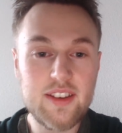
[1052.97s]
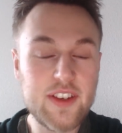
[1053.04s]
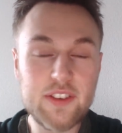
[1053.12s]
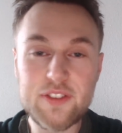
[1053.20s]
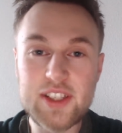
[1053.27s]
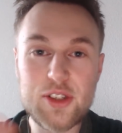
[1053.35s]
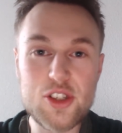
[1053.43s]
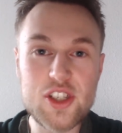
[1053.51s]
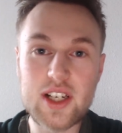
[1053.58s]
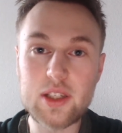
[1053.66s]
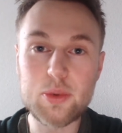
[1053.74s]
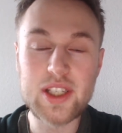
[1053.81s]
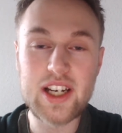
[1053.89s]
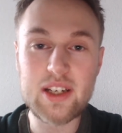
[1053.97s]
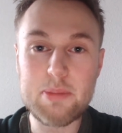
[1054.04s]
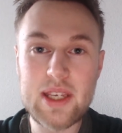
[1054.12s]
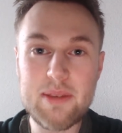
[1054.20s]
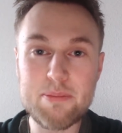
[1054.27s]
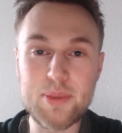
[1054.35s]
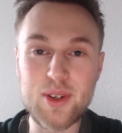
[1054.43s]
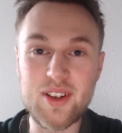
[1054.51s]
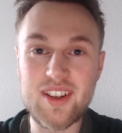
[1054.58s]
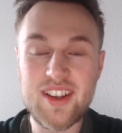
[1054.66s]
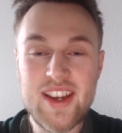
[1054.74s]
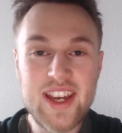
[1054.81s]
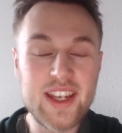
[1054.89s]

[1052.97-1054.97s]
Feel free to share it with other people.